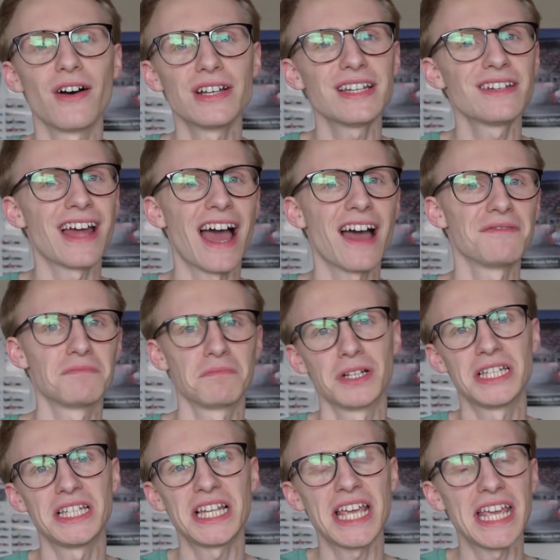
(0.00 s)
I didn't have
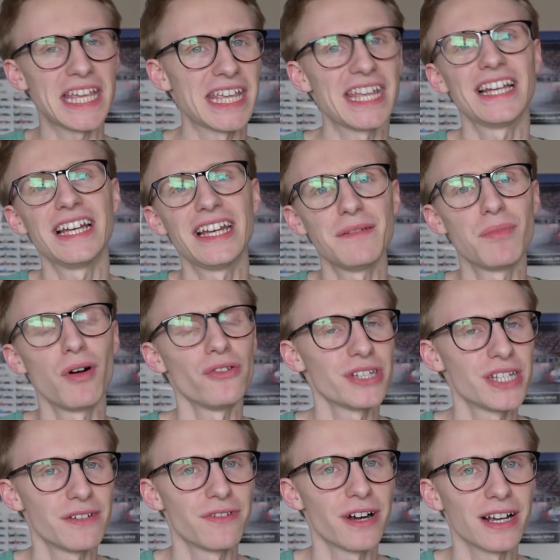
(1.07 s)
particularly
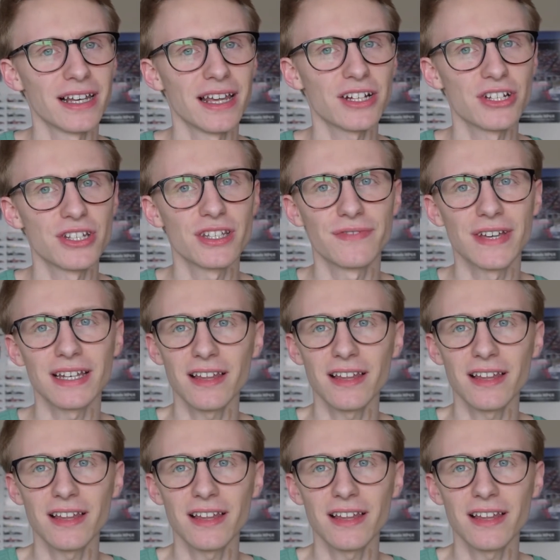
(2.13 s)
positive recollections of it.